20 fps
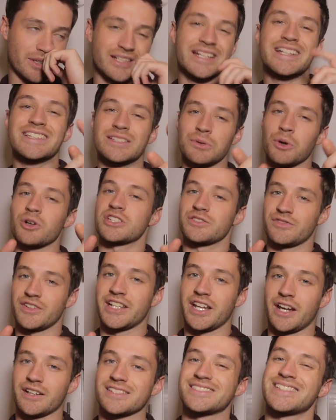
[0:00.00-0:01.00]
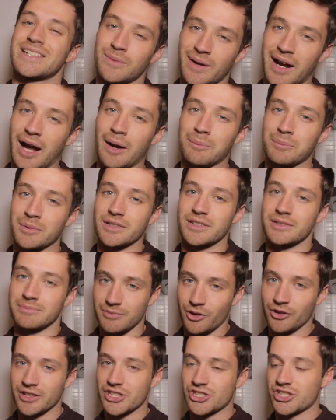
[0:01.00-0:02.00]
but you need to watch the video to see what happened
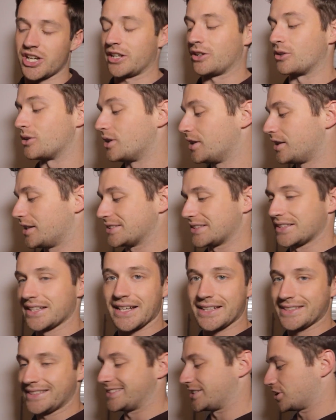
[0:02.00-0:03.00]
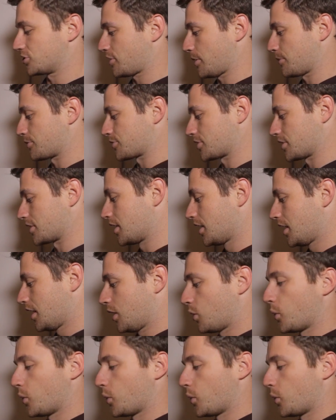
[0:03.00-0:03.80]
on his channel. There's a link in the description.